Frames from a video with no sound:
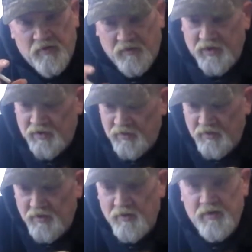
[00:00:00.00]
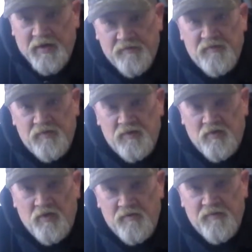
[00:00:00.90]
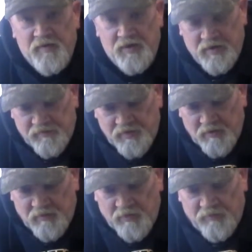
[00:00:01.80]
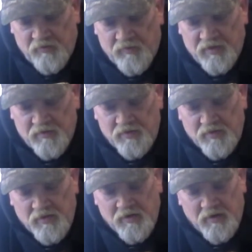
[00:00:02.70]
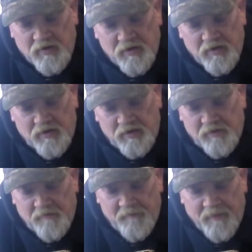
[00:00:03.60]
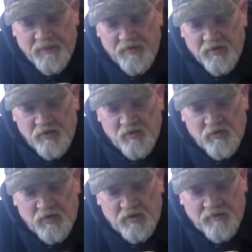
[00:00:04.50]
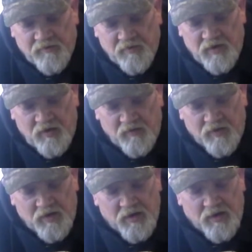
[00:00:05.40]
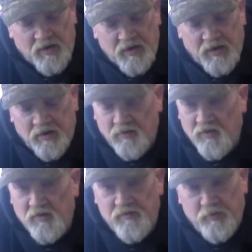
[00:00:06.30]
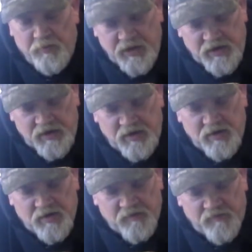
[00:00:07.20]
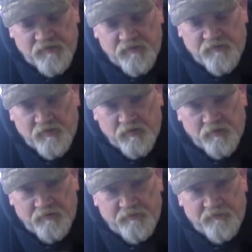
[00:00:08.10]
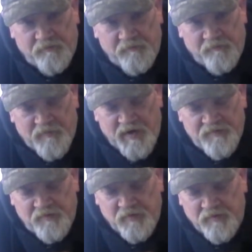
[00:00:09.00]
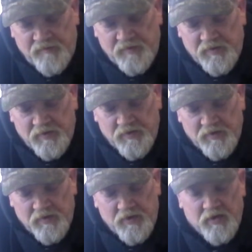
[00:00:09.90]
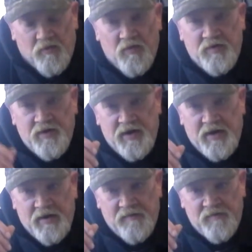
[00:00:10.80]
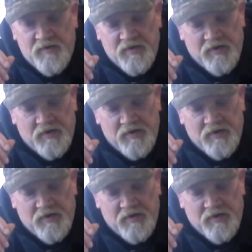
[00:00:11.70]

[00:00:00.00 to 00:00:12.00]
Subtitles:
Okay, and that's of course the thing that's coming up over the out of the ground. And of course, P is for phosphorus, which aids